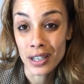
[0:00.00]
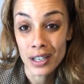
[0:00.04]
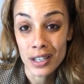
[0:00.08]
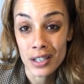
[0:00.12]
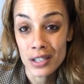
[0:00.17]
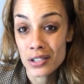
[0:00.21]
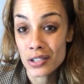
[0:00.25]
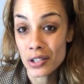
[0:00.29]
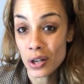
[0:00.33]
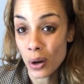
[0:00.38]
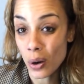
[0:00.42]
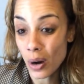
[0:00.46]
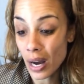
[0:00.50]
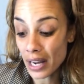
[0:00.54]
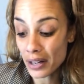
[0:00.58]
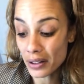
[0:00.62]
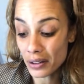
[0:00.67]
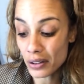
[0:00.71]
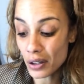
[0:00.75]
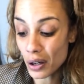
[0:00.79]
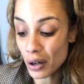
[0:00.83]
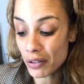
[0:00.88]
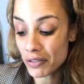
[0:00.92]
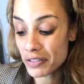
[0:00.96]
So I don't
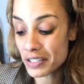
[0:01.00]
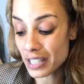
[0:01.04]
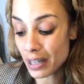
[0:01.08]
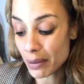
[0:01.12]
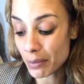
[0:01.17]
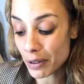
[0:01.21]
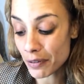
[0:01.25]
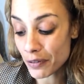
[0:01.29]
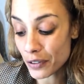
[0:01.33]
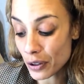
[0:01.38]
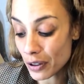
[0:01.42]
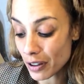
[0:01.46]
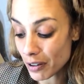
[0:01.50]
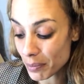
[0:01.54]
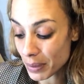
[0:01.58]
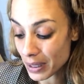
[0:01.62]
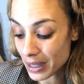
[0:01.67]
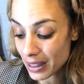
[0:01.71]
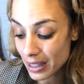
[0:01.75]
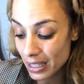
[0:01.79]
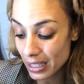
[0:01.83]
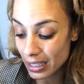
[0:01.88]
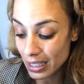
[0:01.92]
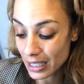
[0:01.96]
know if some of you have been
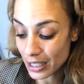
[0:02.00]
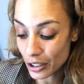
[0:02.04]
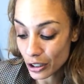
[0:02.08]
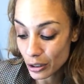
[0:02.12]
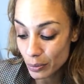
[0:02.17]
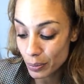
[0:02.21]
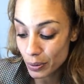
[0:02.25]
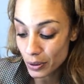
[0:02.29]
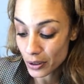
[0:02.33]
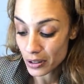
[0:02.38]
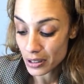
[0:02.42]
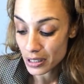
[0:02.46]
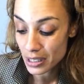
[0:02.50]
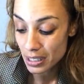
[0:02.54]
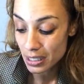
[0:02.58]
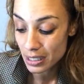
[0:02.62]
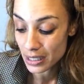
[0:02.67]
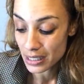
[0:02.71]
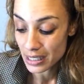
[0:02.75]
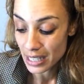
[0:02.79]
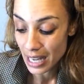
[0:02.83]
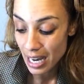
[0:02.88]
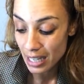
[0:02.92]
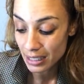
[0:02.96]
thinking your person
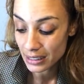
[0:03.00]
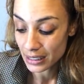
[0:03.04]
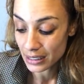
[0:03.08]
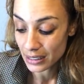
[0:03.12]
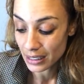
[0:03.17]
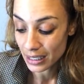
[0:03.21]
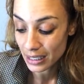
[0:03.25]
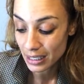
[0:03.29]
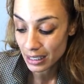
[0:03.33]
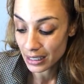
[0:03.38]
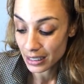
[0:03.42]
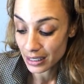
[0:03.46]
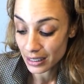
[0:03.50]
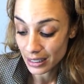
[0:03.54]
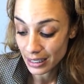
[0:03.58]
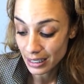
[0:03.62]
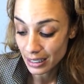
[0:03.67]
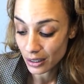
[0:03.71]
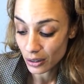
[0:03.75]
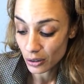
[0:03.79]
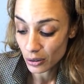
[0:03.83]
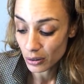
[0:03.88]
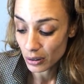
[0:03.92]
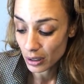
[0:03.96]
is acting like a
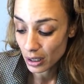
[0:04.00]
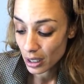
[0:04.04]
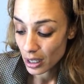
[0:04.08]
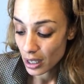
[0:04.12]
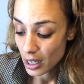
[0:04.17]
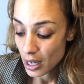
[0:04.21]
clown,